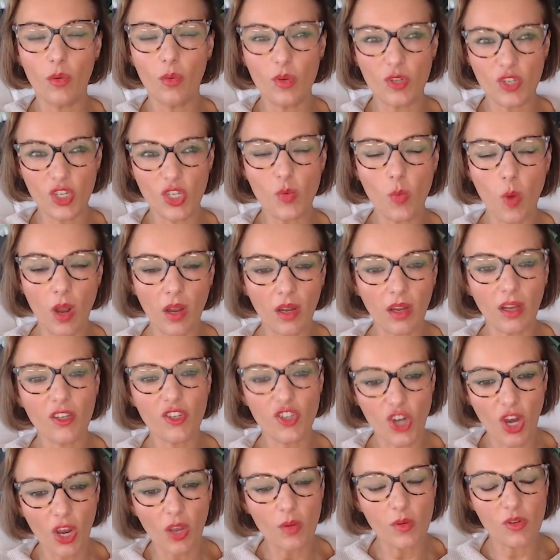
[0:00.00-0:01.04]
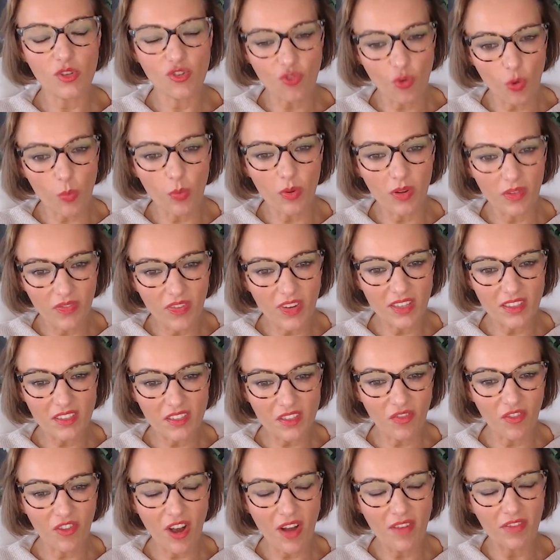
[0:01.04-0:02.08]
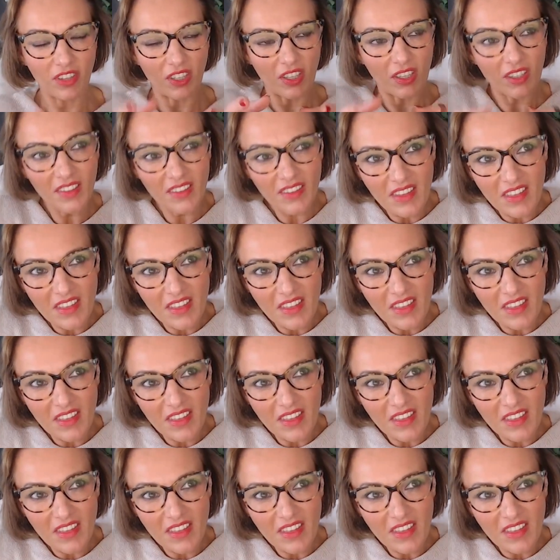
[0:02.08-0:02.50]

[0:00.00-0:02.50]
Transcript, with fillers: which is why I chose Strawberry Fields Forever.